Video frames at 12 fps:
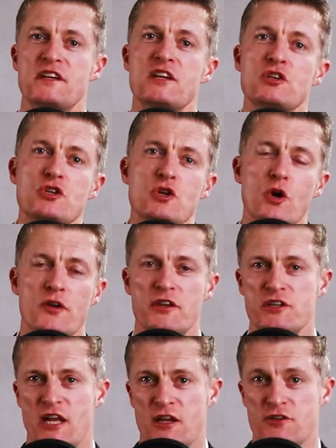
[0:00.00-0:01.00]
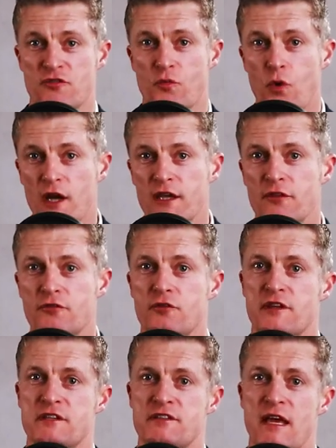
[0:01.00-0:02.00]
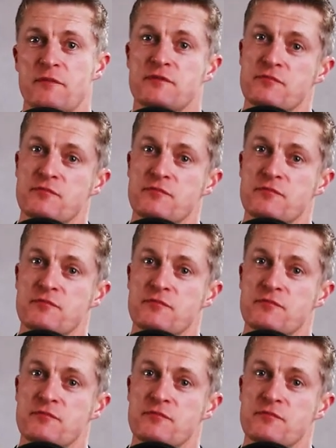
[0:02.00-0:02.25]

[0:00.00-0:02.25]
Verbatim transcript: enjoy the challenge of working through these steps